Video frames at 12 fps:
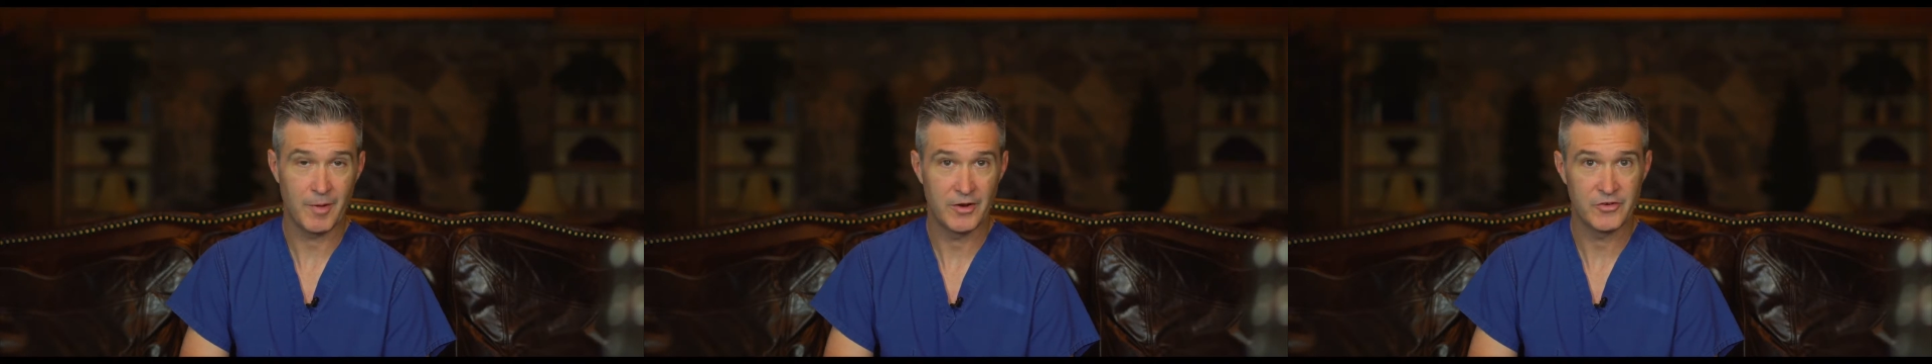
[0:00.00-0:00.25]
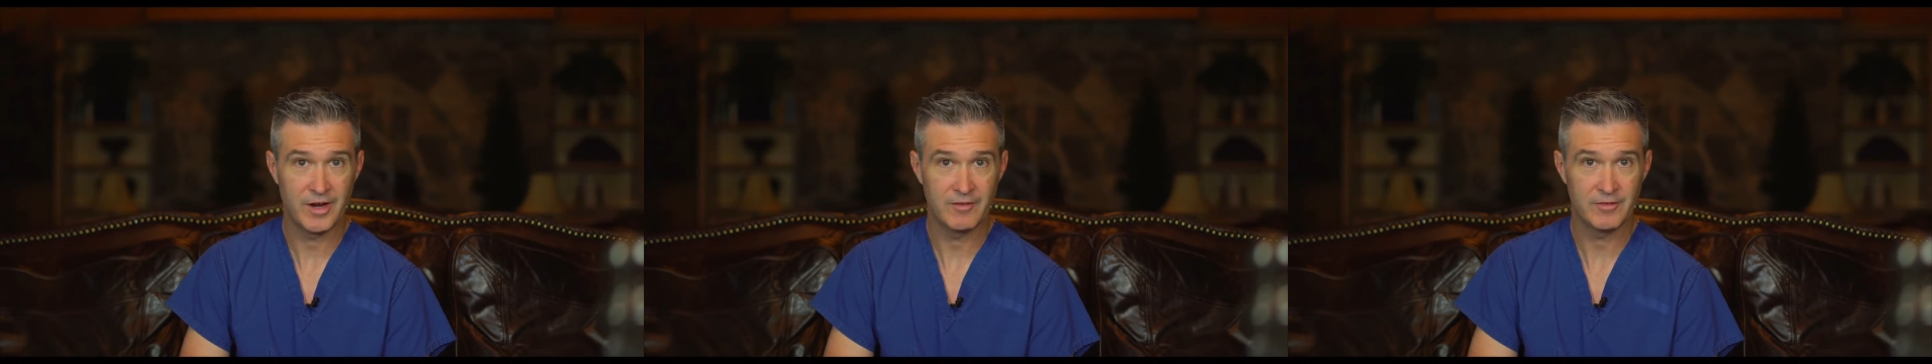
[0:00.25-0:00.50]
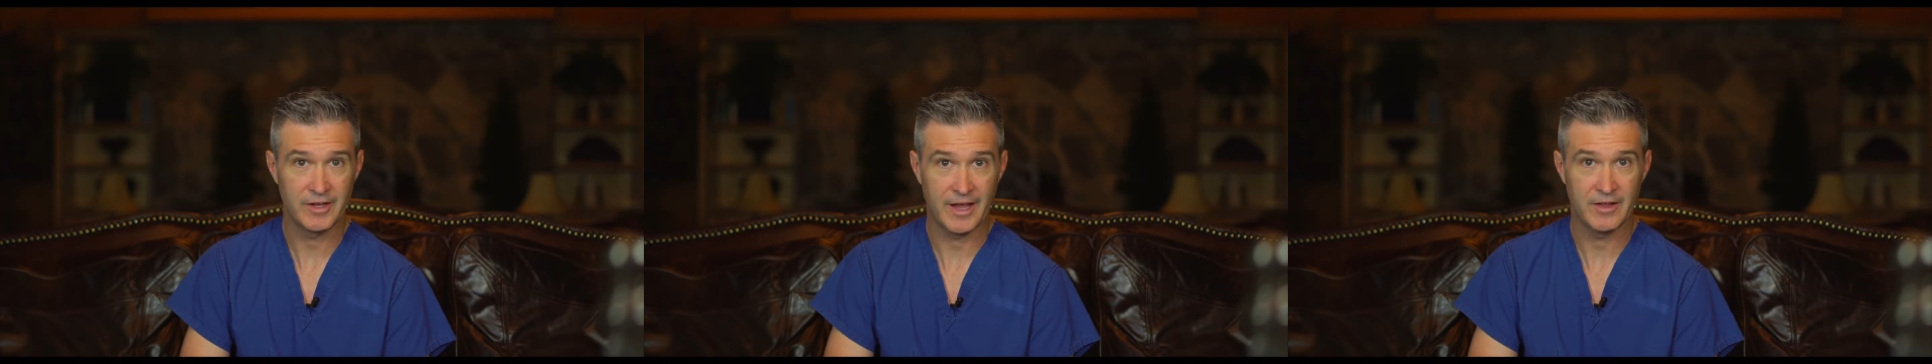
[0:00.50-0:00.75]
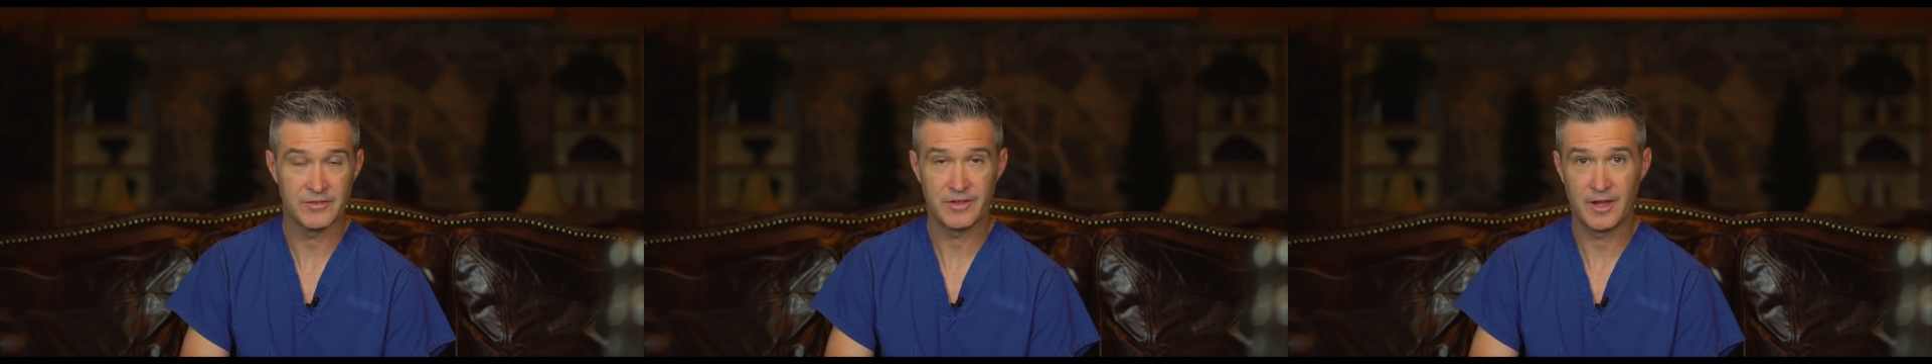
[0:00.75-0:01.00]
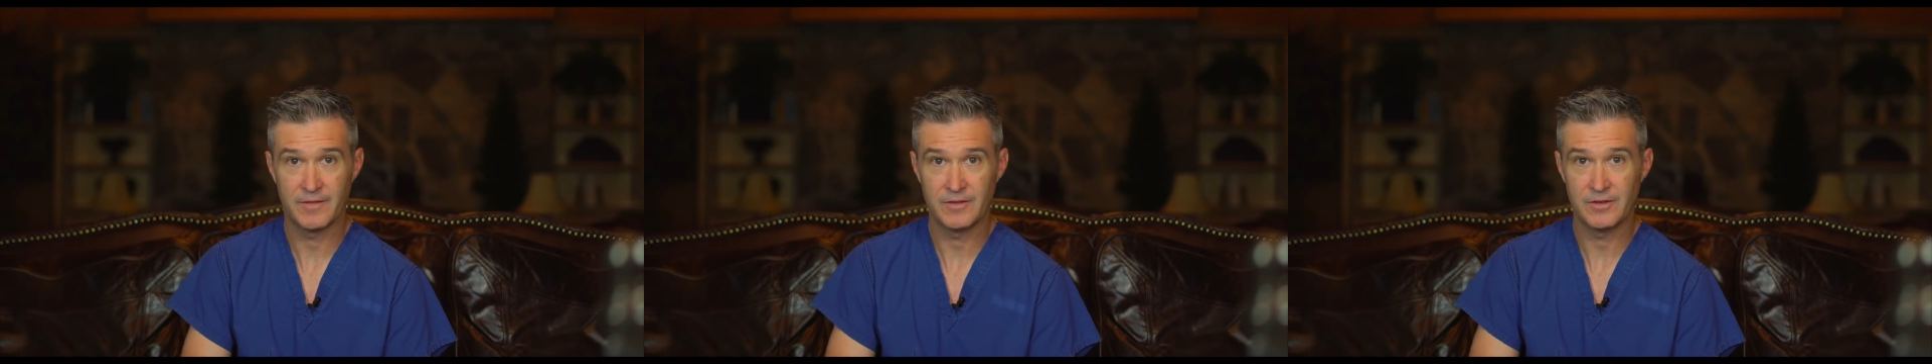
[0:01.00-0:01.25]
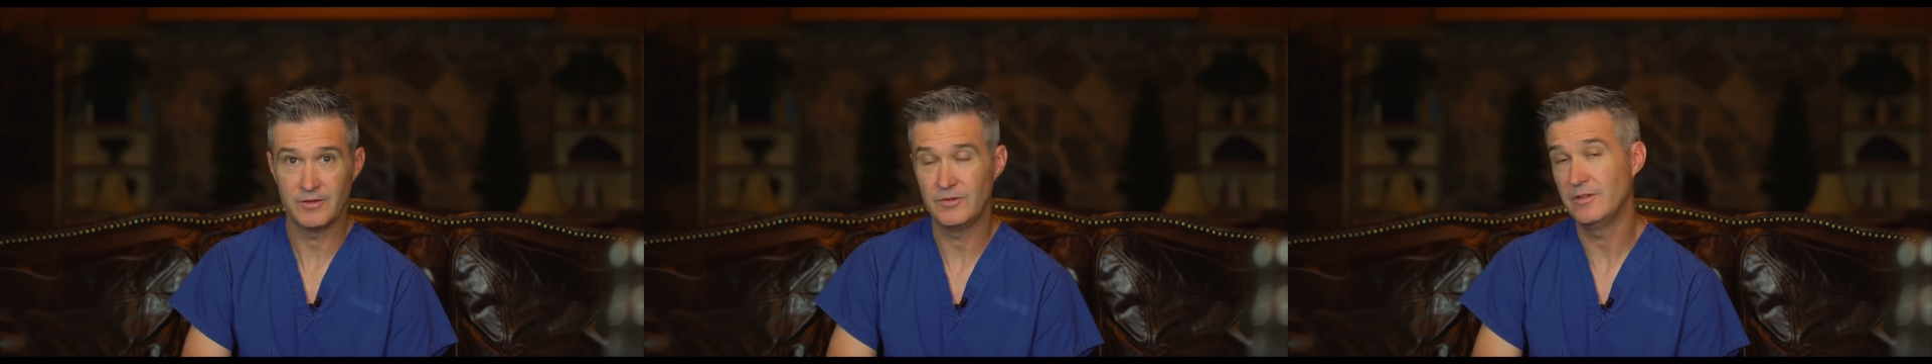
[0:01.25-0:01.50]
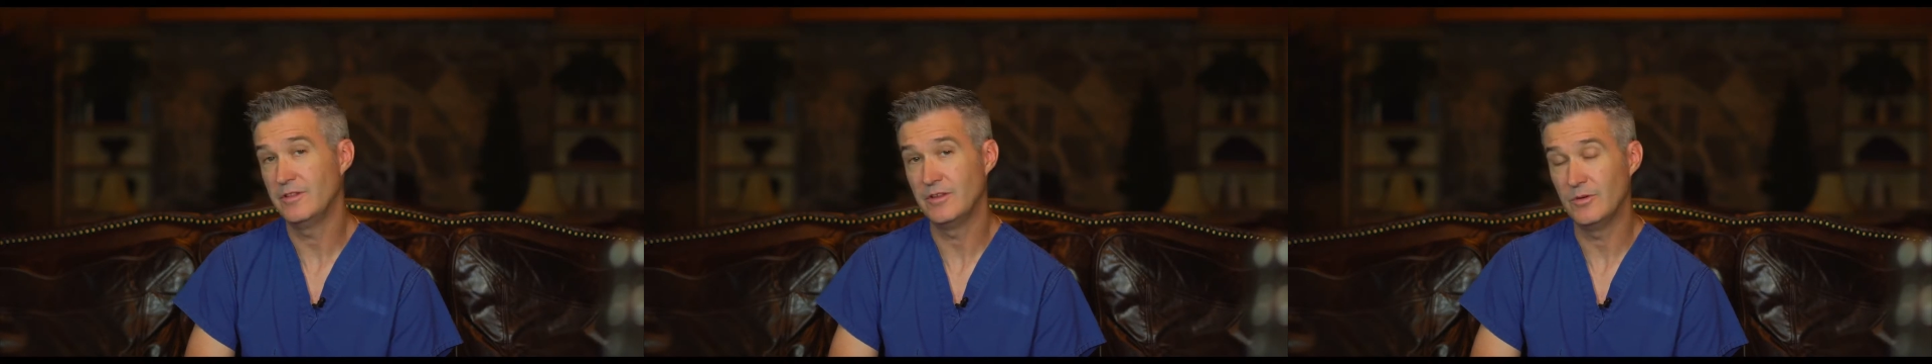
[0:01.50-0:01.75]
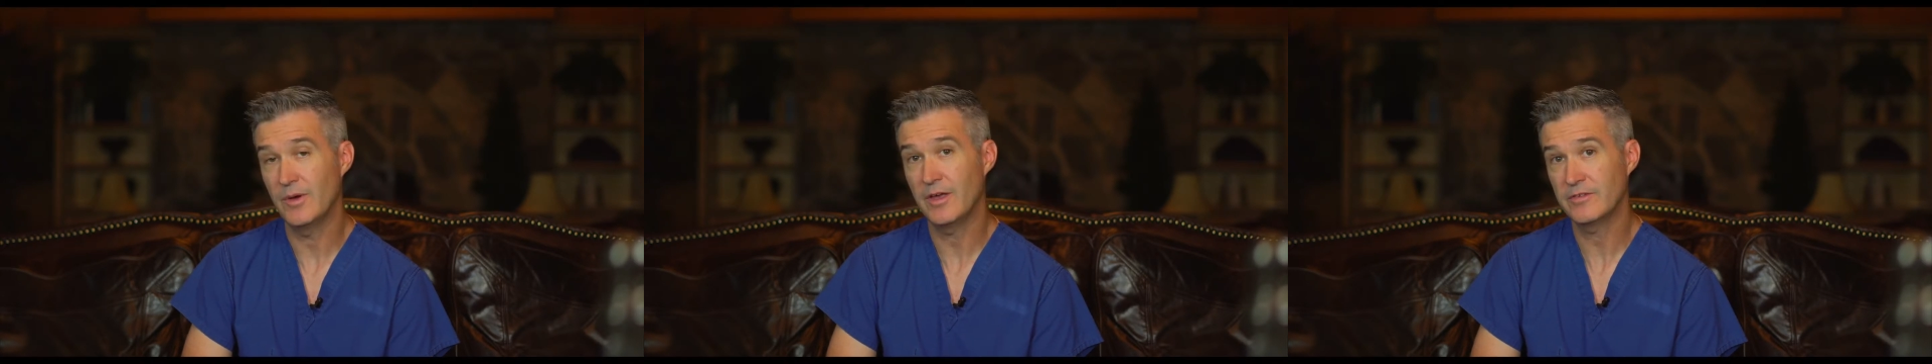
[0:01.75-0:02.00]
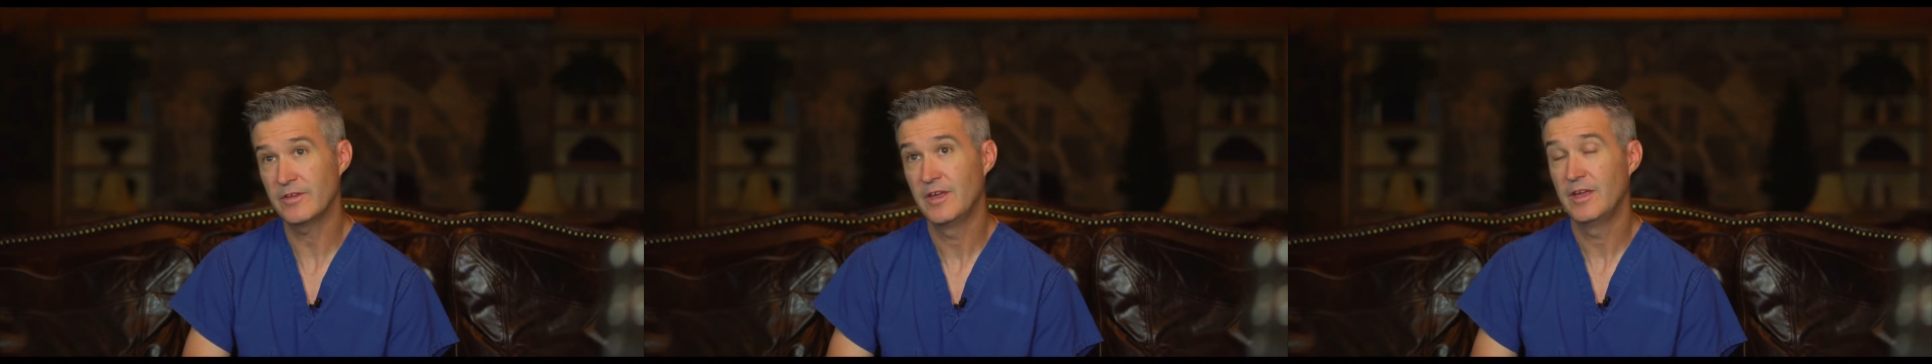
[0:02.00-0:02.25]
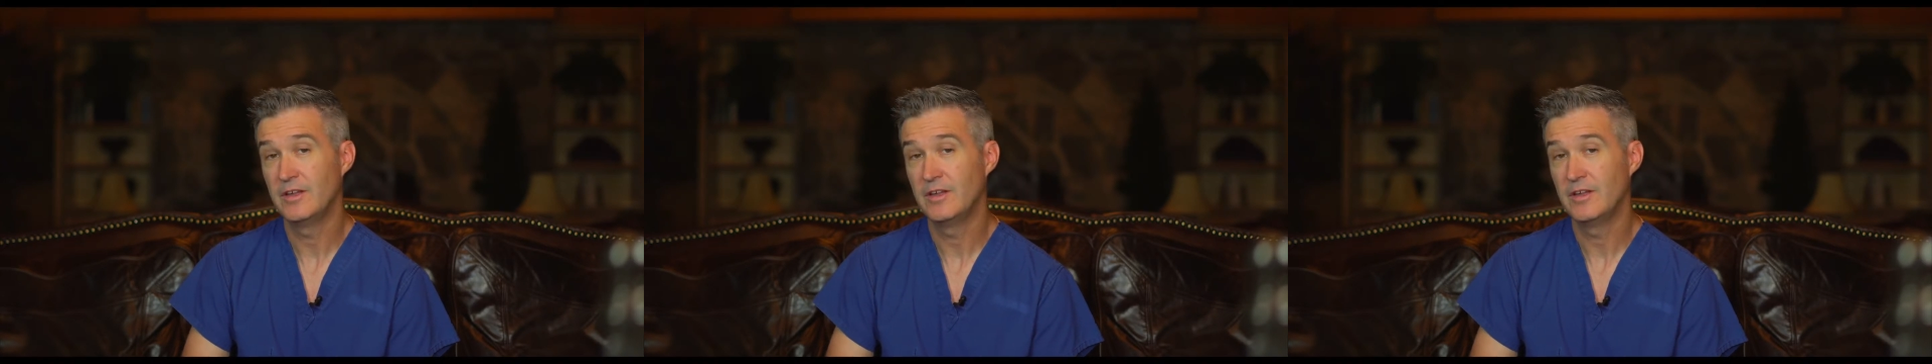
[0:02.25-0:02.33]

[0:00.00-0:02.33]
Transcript: about traveling outside the, U the US